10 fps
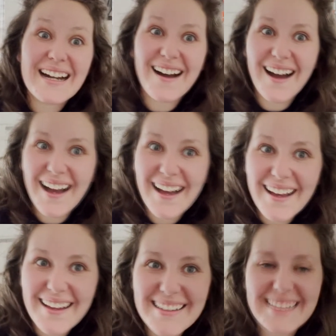
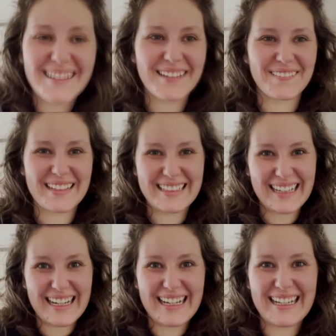Hi DIY
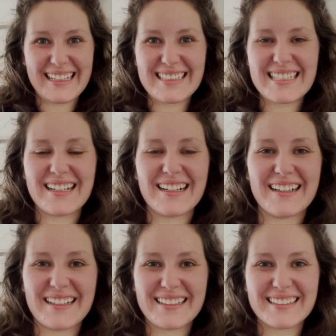guys!
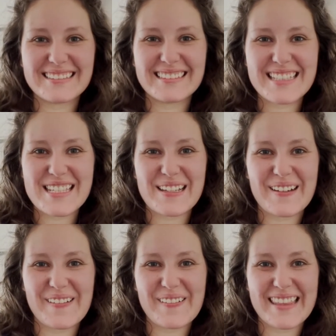
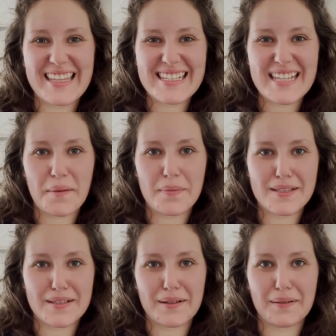So this
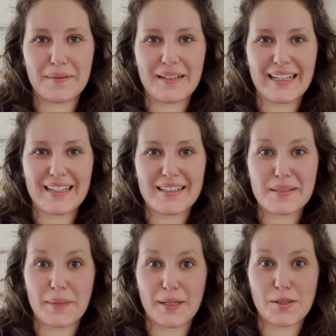episode
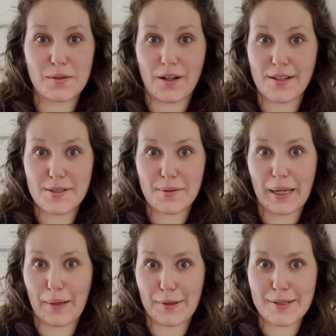is my Terrazzo
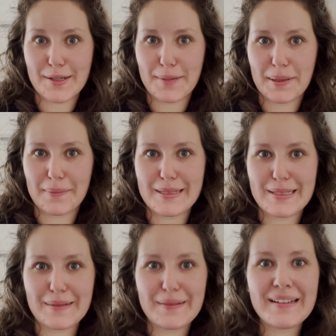countertop
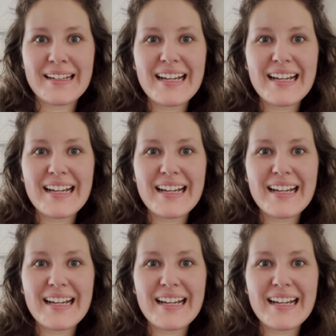episode.